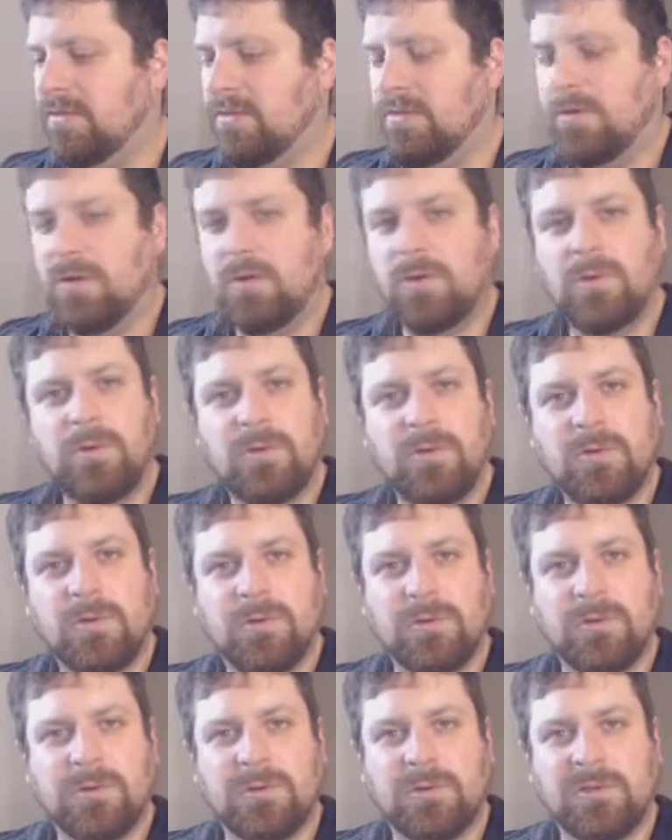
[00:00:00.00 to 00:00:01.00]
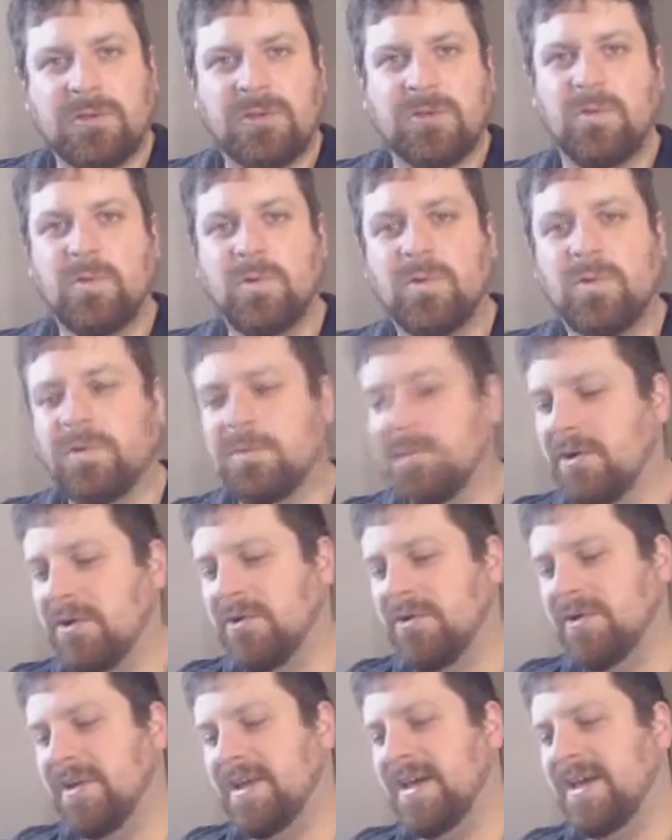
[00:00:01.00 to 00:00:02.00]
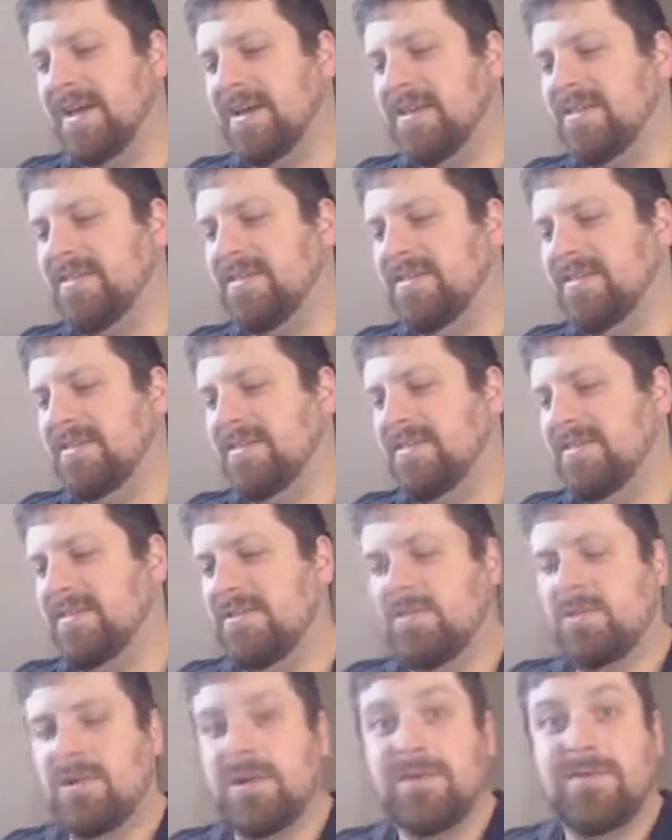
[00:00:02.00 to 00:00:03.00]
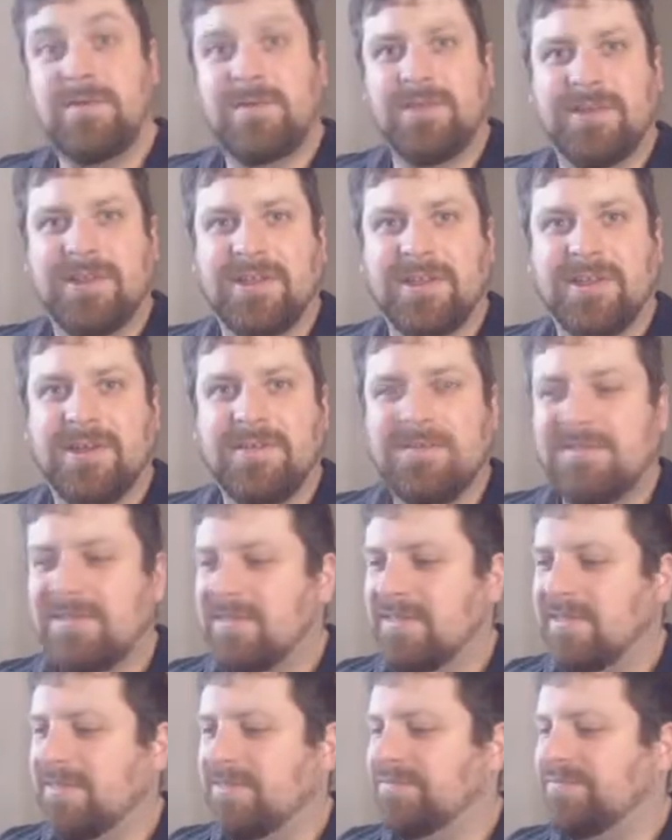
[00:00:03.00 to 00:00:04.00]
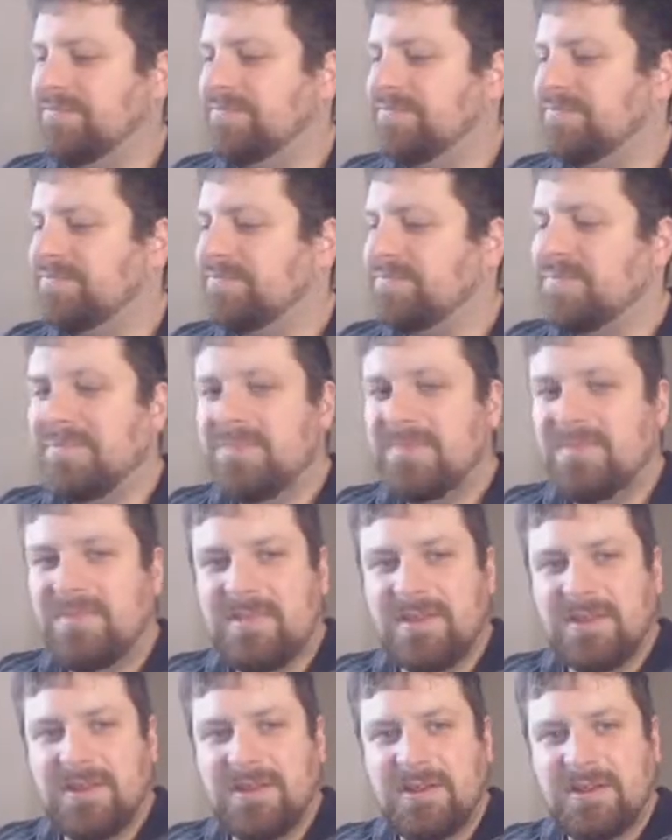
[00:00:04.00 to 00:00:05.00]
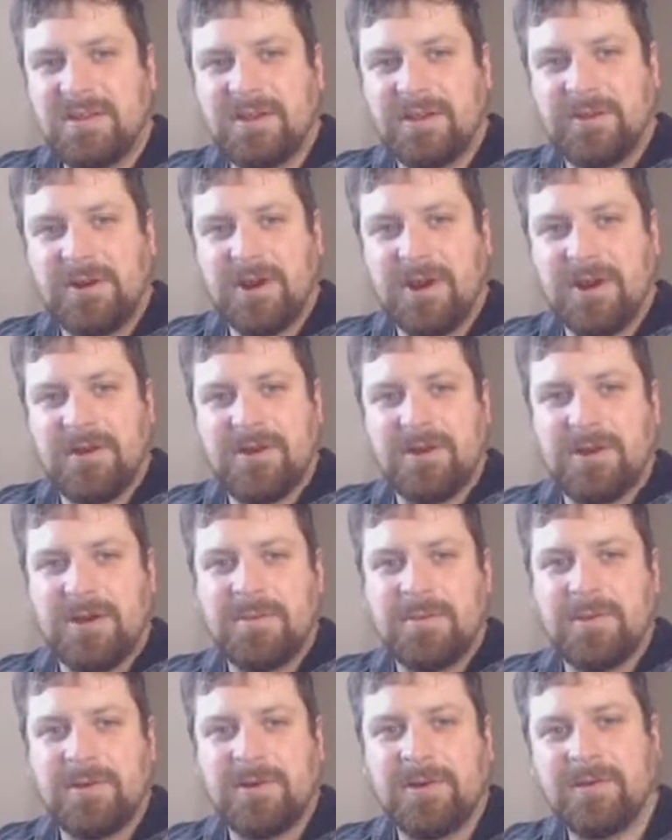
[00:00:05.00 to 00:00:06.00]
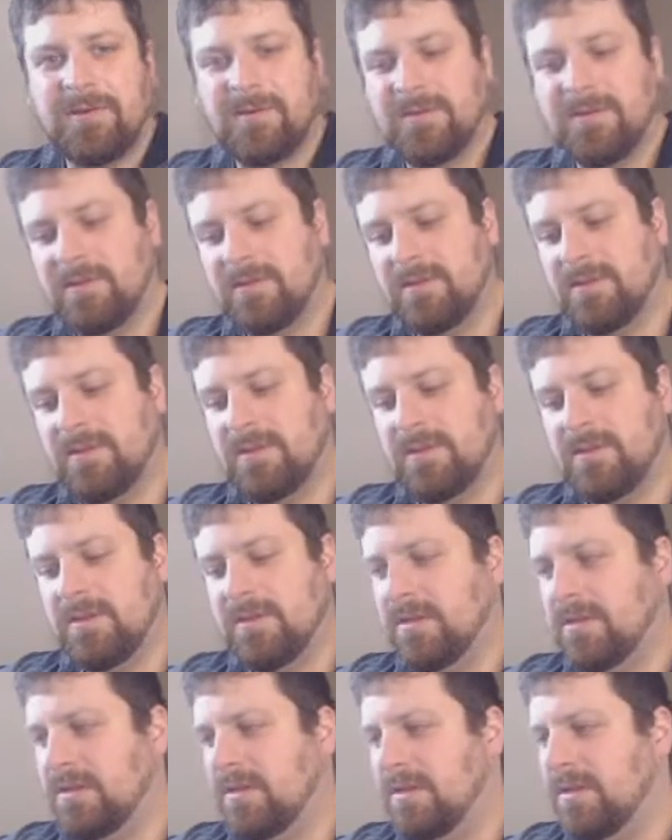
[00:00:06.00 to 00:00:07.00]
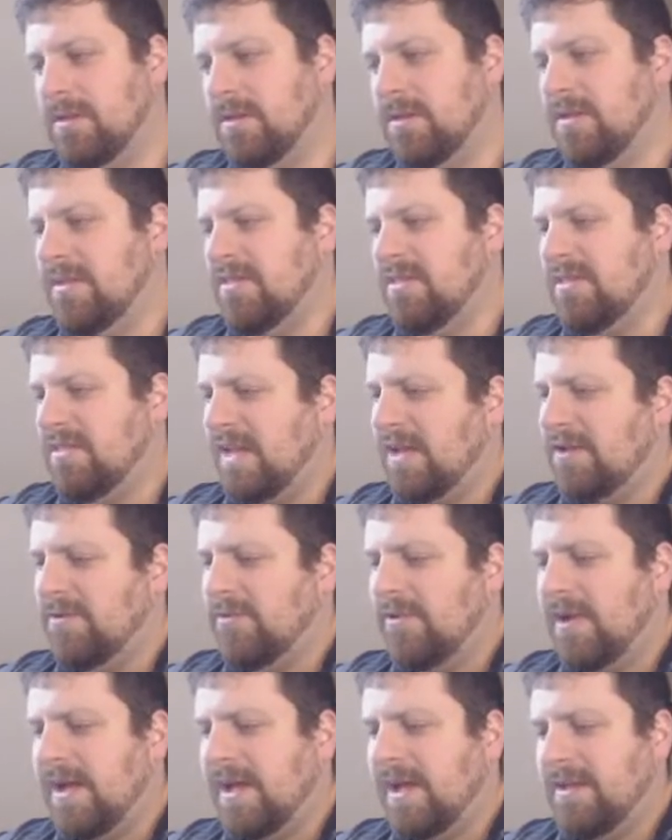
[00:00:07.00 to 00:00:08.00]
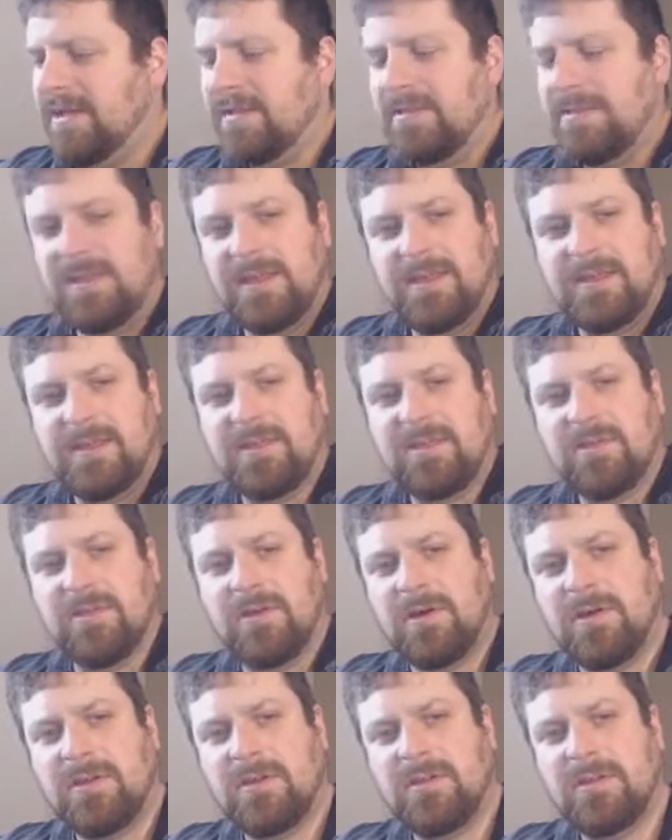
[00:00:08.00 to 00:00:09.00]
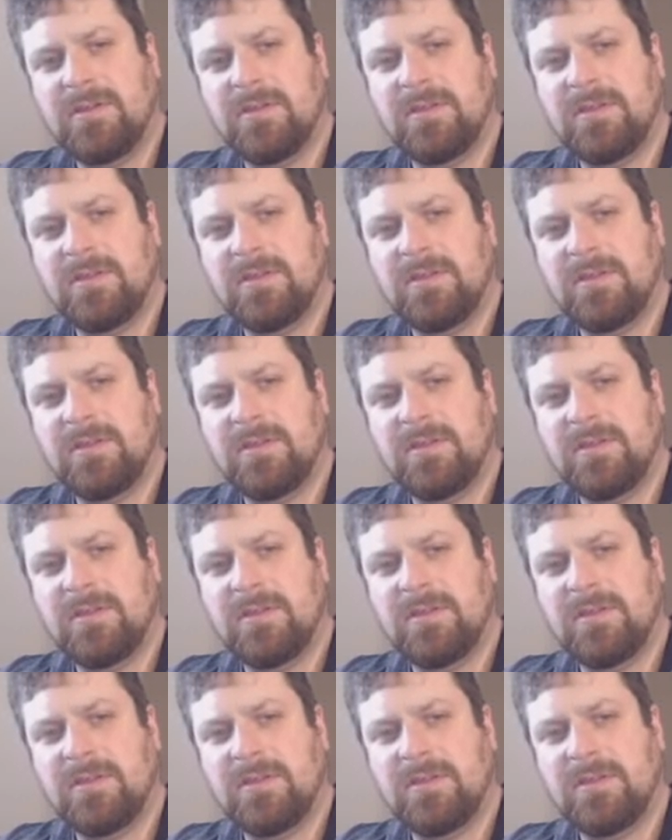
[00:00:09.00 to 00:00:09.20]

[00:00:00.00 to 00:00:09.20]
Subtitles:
Old school burn decks. That's what everyone loves. Another Hardened Armor. Sandrock, I think that's called.